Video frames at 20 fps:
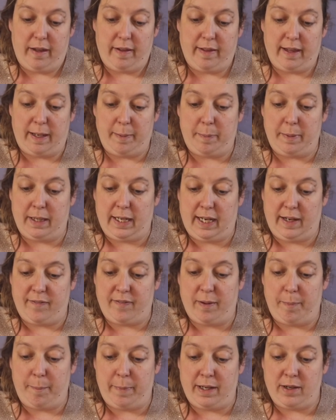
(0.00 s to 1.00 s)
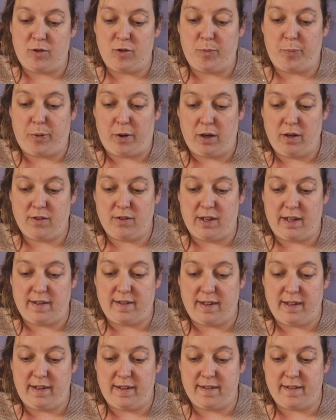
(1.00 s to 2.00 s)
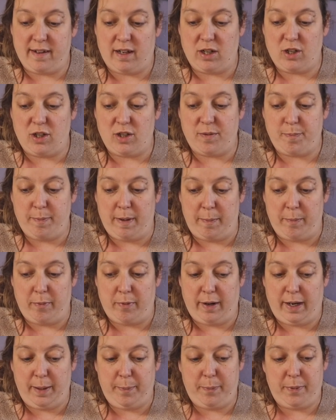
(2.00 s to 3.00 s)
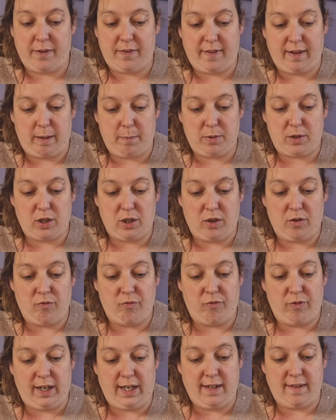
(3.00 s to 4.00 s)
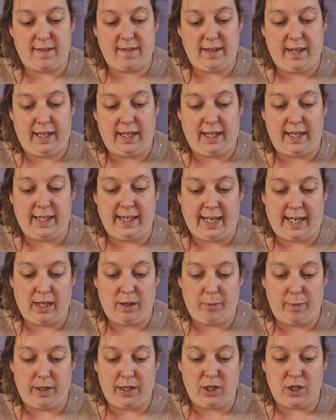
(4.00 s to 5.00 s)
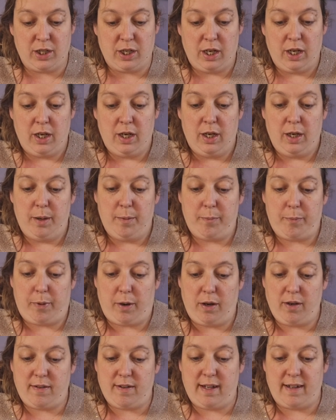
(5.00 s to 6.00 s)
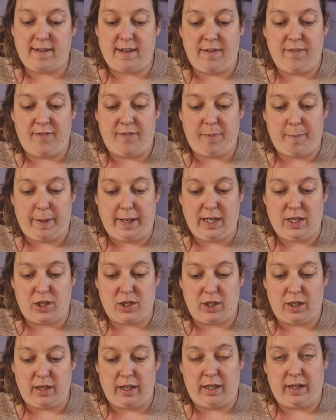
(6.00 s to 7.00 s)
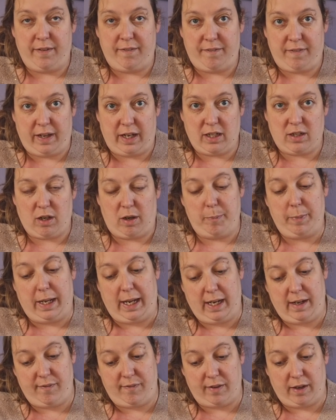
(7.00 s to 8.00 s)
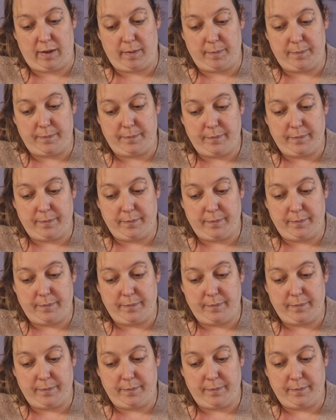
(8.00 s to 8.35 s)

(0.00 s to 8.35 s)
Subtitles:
They believe that mental processes such as memory, perception, reasoning, and language process information and affect our behaviour.